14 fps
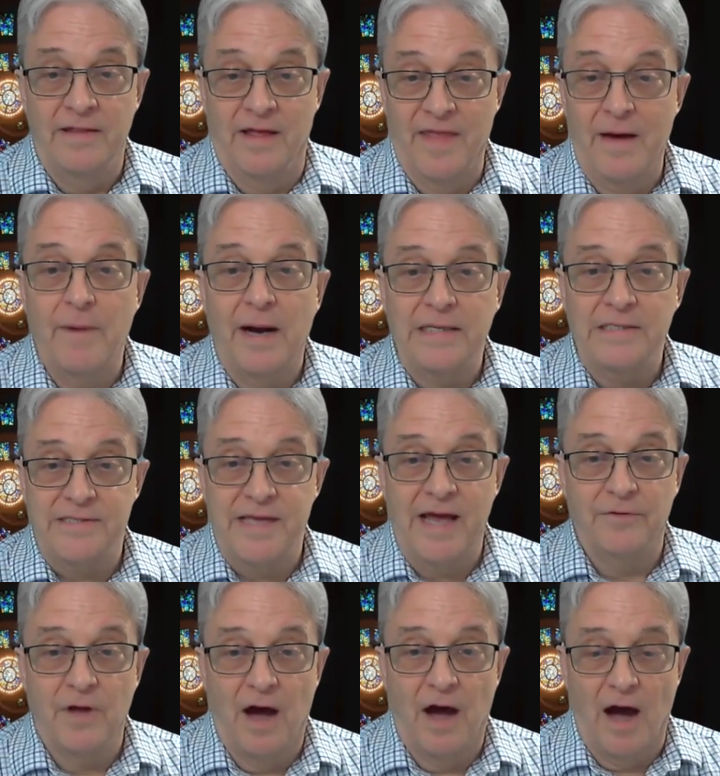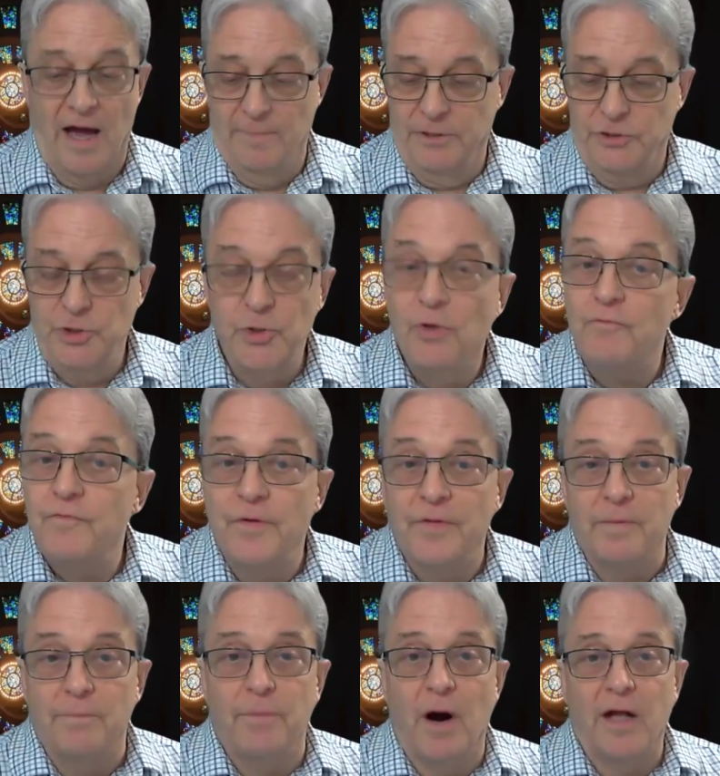Now that might sound high, but you don't
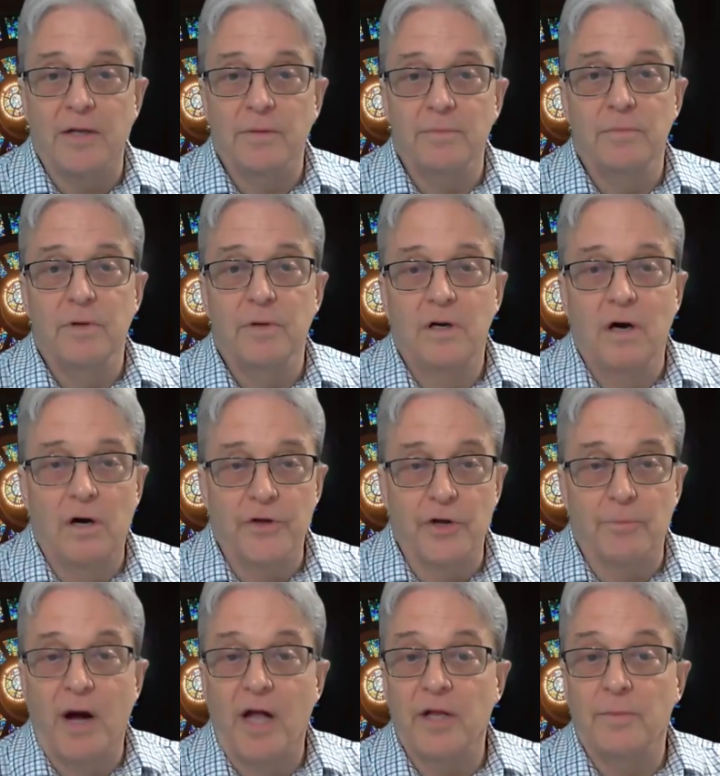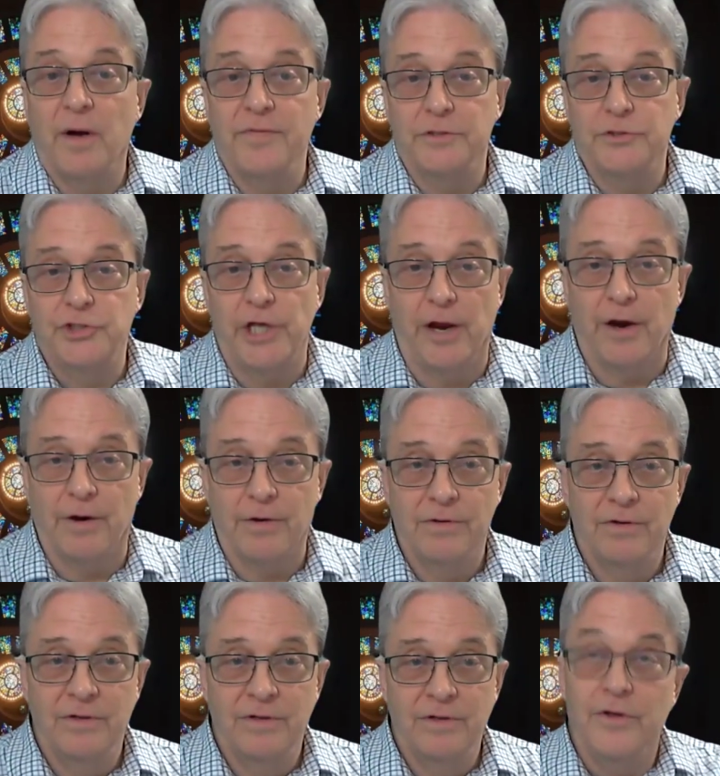feel your bottom on the
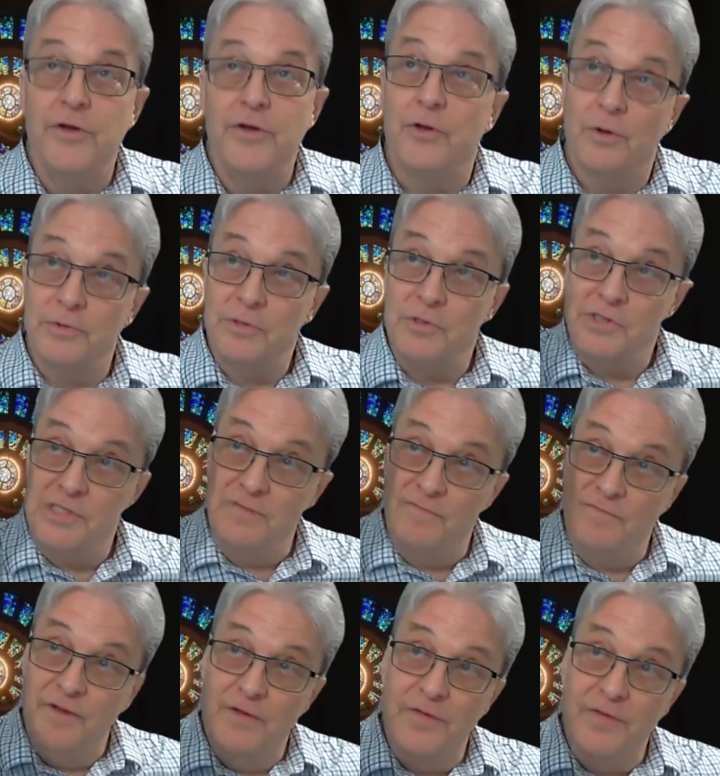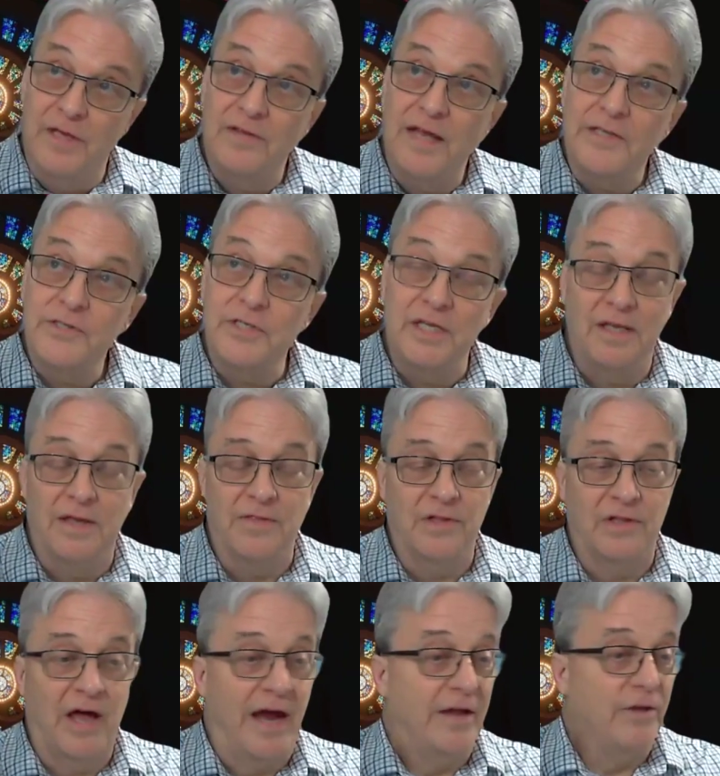chair. You don't feel the intensity of
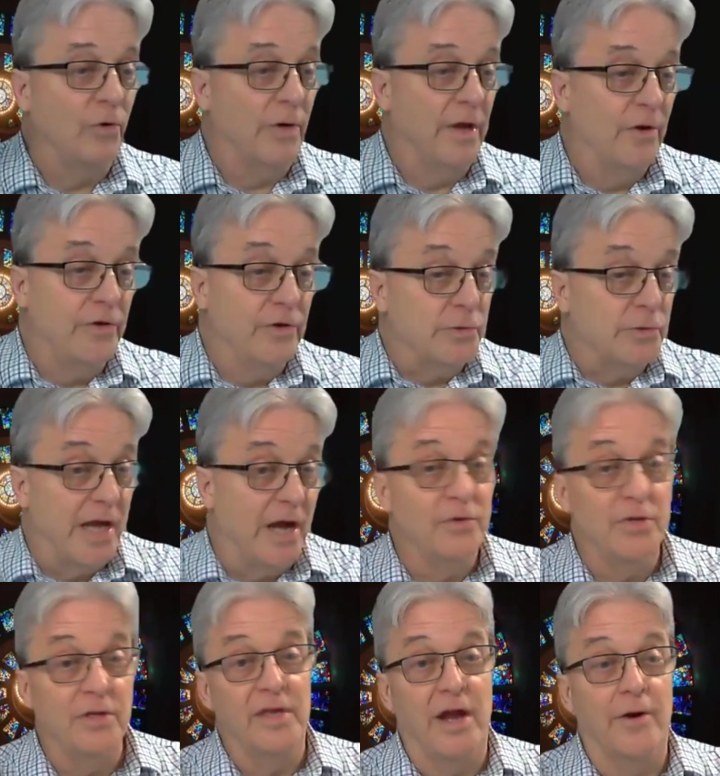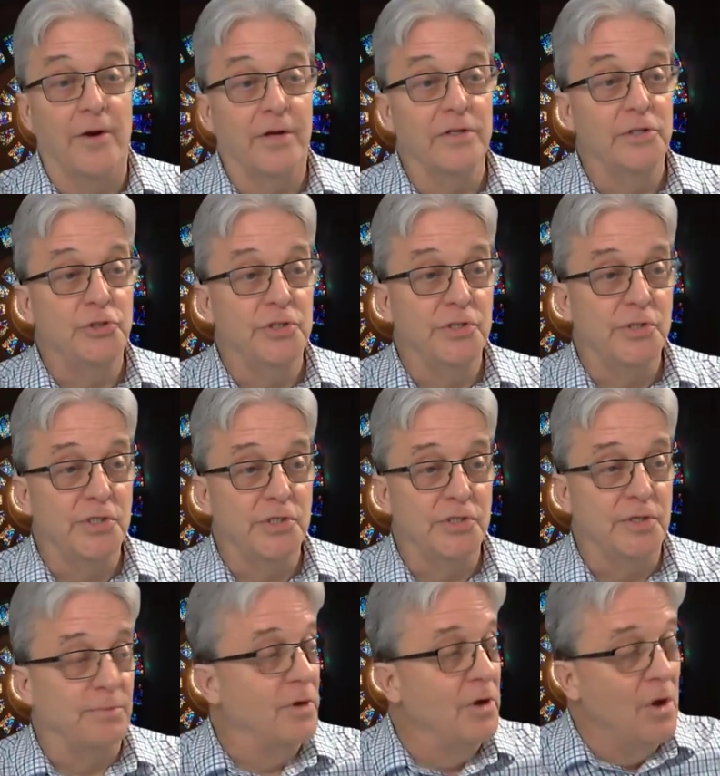the light or hear your sound of the air conditioning
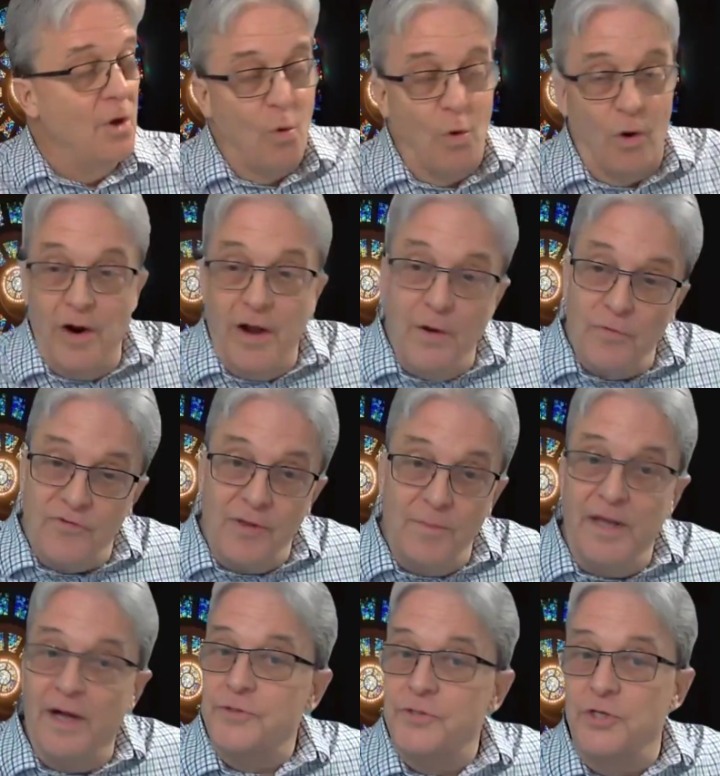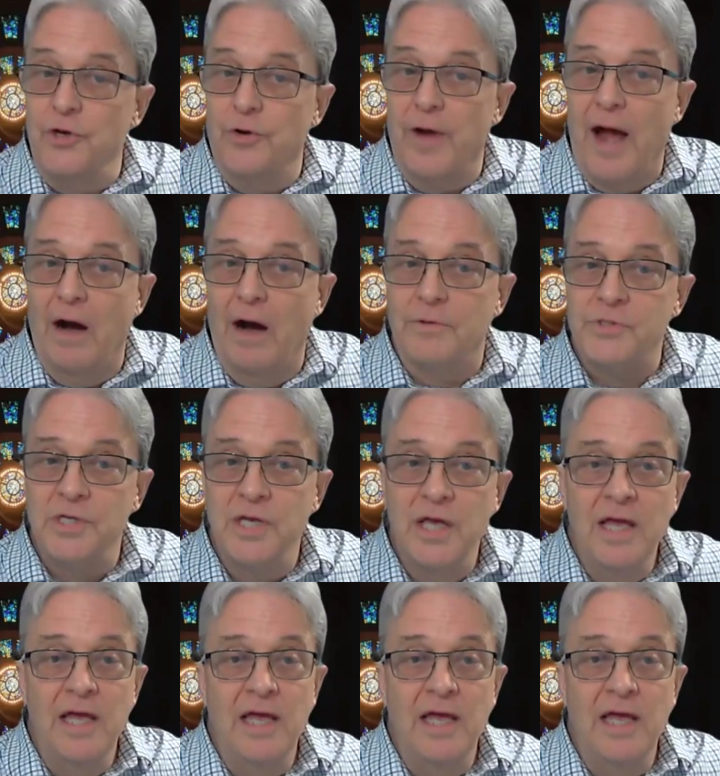system or hear somebody else in your house